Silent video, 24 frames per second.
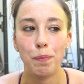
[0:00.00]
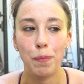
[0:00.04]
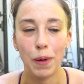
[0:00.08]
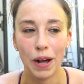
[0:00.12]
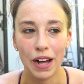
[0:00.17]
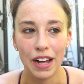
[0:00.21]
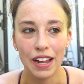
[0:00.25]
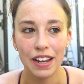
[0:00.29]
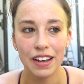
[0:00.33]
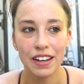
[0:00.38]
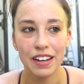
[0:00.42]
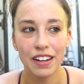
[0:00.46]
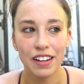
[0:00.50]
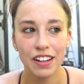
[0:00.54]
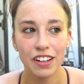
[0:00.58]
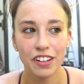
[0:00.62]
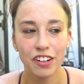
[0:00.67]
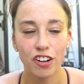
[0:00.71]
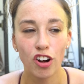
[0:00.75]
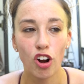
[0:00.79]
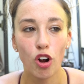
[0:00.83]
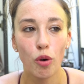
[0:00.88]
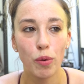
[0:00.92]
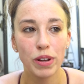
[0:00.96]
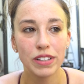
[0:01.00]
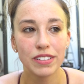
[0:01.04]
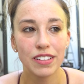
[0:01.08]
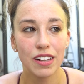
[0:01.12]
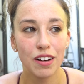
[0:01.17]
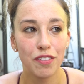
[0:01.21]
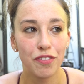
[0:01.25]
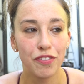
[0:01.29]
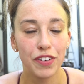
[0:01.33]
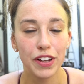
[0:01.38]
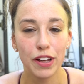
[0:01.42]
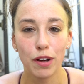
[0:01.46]
but you're always
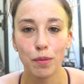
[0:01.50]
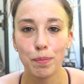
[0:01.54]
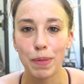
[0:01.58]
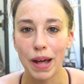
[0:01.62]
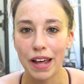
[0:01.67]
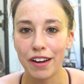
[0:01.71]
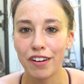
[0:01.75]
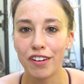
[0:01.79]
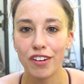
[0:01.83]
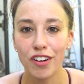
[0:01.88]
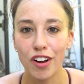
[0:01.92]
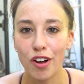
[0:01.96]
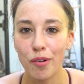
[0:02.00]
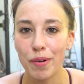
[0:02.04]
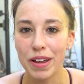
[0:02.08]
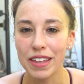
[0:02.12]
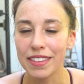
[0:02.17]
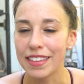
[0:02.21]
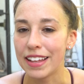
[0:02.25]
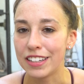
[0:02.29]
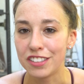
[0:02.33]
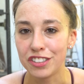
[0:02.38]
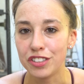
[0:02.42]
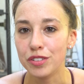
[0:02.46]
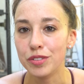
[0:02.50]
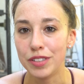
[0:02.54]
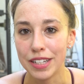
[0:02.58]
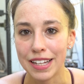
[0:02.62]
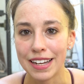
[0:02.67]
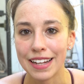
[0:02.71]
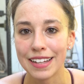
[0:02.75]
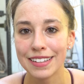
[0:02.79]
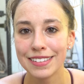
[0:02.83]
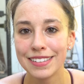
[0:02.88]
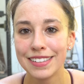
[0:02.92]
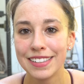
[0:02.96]
gonna feel better knowing that you did
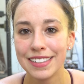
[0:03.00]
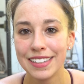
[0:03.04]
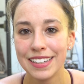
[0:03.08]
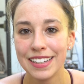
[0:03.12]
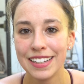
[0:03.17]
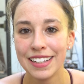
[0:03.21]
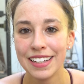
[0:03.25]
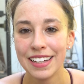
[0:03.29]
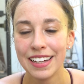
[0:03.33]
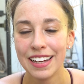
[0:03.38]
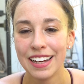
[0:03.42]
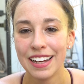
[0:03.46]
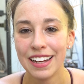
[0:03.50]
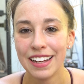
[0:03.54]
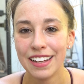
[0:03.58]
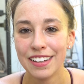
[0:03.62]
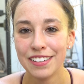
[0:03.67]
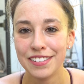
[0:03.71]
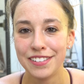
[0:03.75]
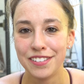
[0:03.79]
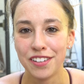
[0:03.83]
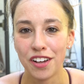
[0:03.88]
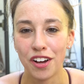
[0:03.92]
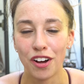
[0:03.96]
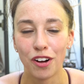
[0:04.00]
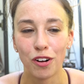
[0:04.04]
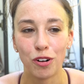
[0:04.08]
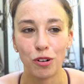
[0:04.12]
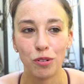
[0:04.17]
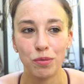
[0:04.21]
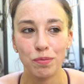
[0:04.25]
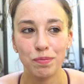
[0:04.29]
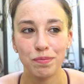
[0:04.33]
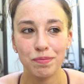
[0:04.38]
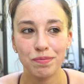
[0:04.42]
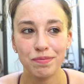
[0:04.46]
it.
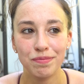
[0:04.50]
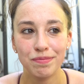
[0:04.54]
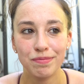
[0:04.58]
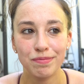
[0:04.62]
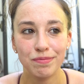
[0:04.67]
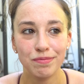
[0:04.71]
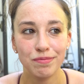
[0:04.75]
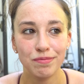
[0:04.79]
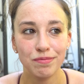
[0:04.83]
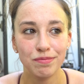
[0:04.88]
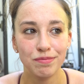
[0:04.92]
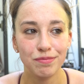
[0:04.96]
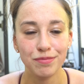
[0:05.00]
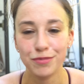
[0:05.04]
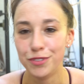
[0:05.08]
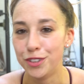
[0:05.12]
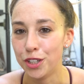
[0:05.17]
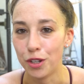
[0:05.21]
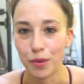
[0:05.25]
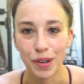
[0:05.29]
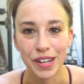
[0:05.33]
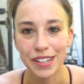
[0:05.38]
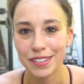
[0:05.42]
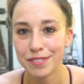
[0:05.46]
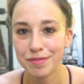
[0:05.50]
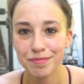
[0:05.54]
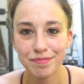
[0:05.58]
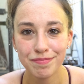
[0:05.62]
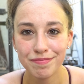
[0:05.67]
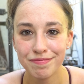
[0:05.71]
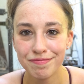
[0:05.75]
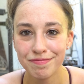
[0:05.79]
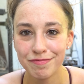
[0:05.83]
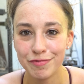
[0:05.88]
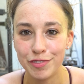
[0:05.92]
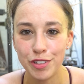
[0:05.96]
So do it,
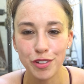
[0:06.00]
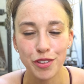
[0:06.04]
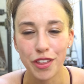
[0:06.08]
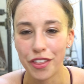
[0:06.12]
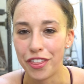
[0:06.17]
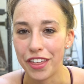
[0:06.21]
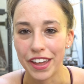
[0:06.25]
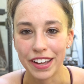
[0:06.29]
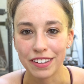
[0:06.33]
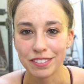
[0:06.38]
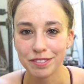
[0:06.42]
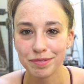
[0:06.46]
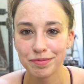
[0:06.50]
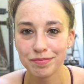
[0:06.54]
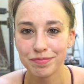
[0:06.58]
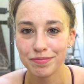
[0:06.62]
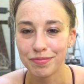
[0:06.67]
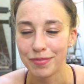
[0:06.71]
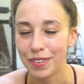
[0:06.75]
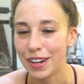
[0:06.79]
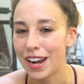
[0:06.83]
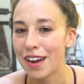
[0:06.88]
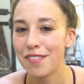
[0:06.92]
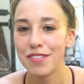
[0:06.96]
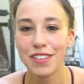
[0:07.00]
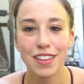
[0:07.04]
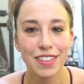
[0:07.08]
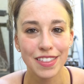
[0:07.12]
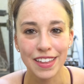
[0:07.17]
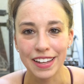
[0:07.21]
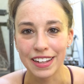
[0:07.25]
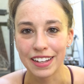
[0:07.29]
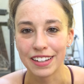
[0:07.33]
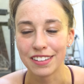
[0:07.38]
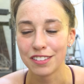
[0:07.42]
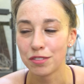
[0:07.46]
do the thing, whatever the
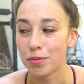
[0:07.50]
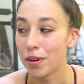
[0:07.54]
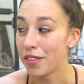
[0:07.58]
thing is,